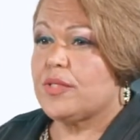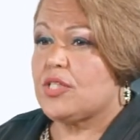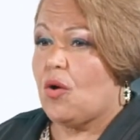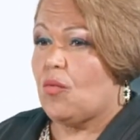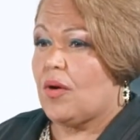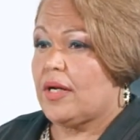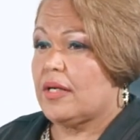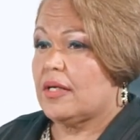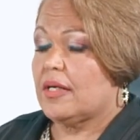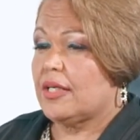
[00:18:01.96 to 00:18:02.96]
we don't want
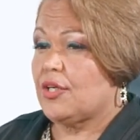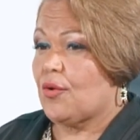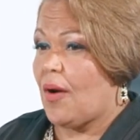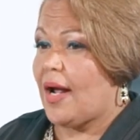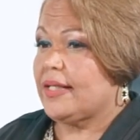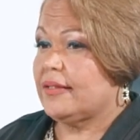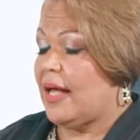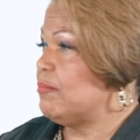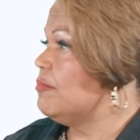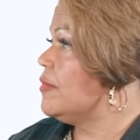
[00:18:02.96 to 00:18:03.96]
to. You're right.
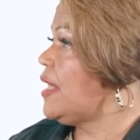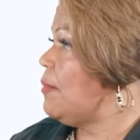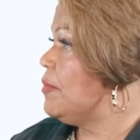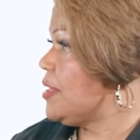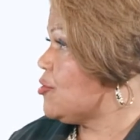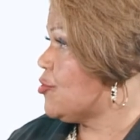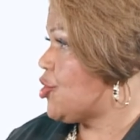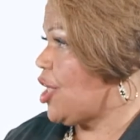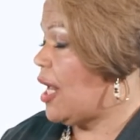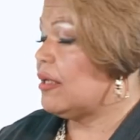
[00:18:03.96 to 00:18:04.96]
That that mental
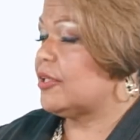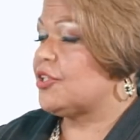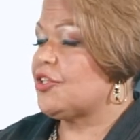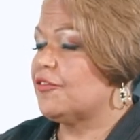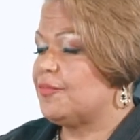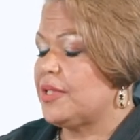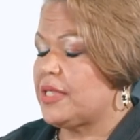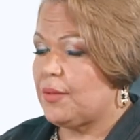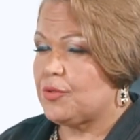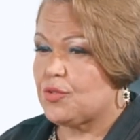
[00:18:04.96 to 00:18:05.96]
challenge mm -hmm. of
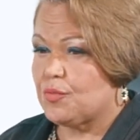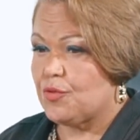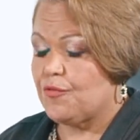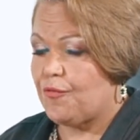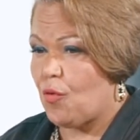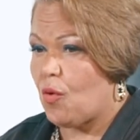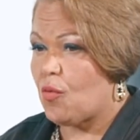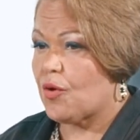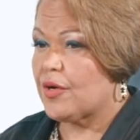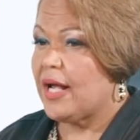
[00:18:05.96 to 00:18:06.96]
being able to move
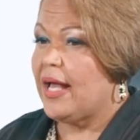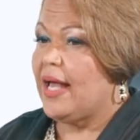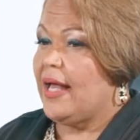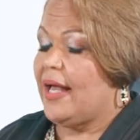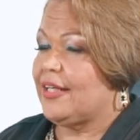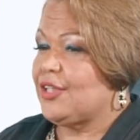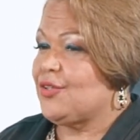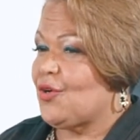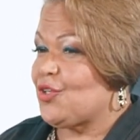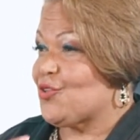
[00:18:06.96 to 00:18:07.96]
forward, and you
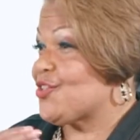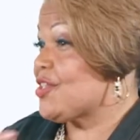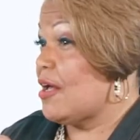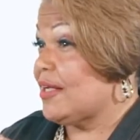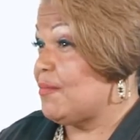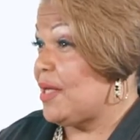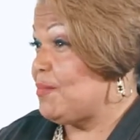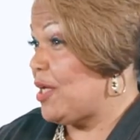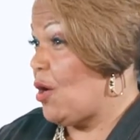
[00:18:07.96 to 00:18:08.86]
know, your son may be